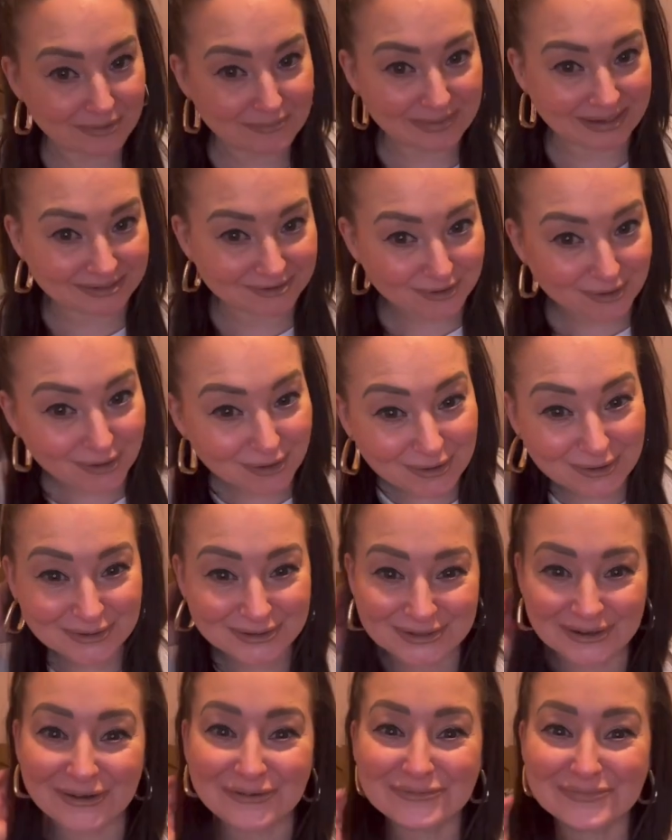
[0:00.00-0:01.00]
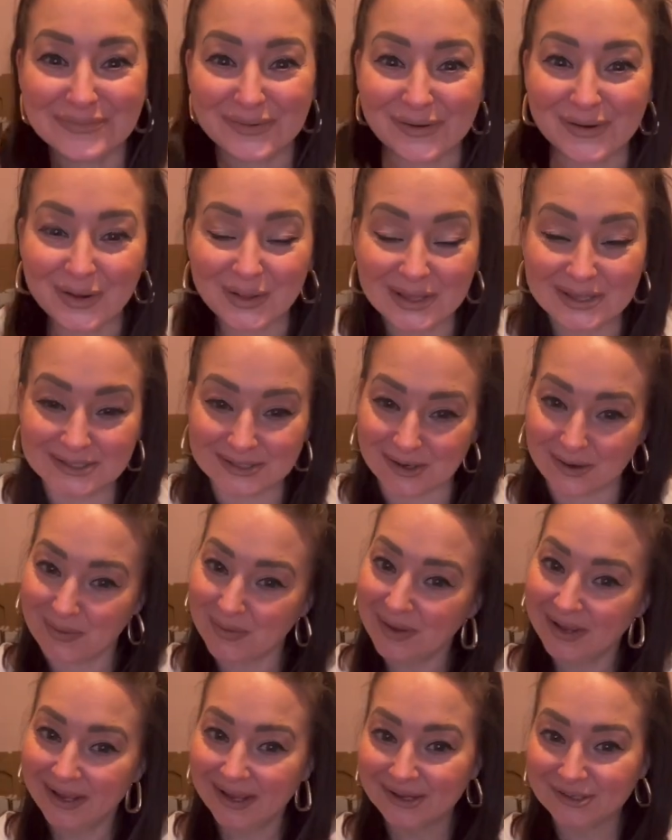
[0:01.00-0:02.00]
my daughter's off poorly, so
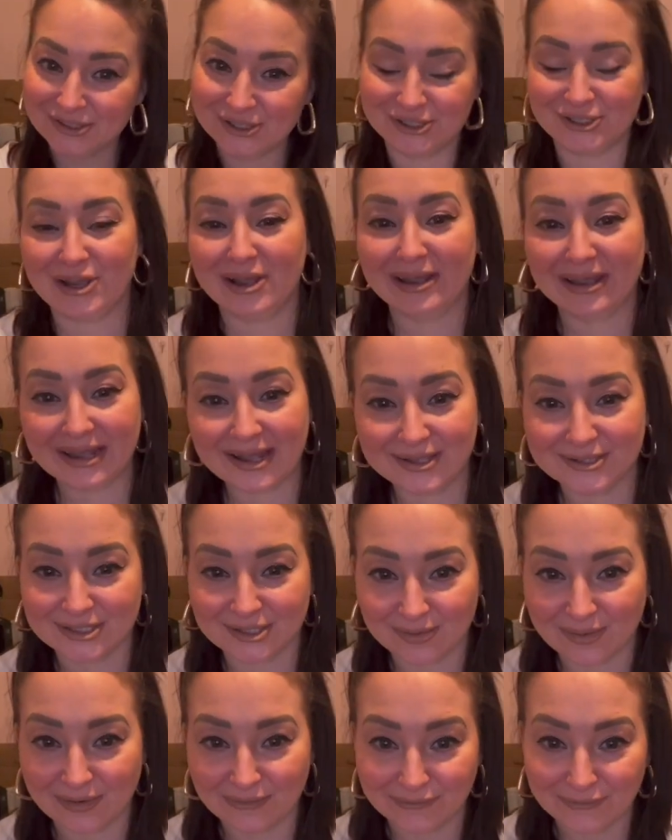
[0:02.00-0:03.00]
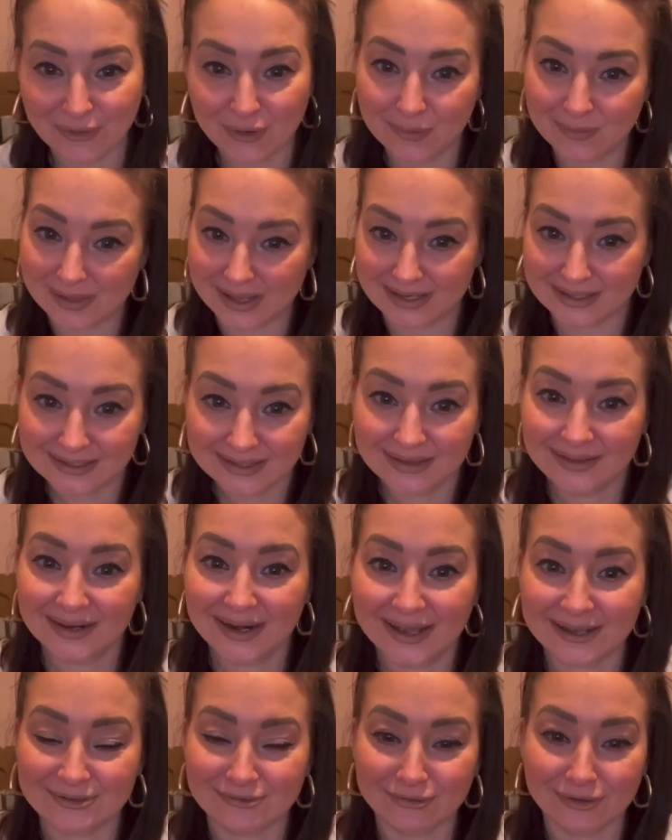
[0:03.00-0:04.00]
she's got Encanto on full blast in the
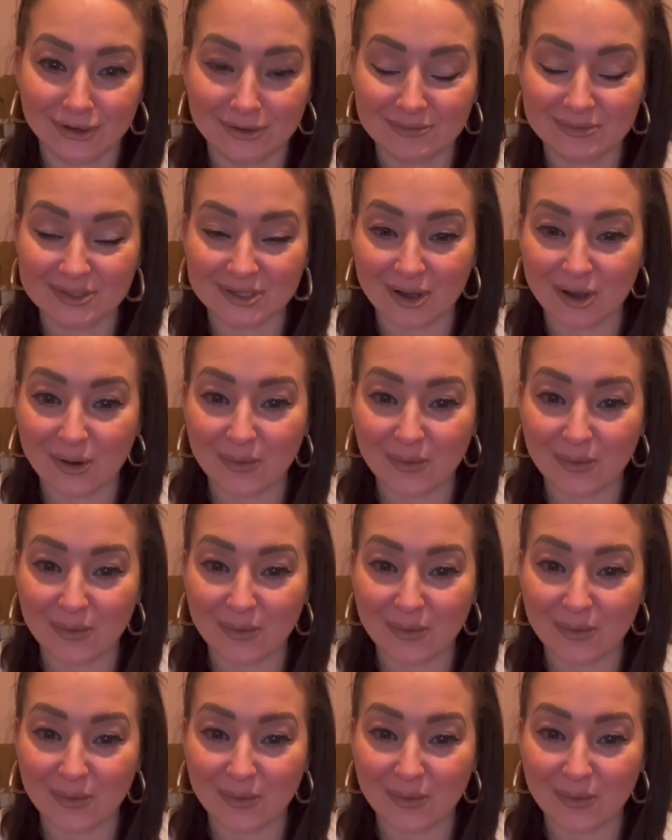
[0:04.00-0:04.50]
next room, so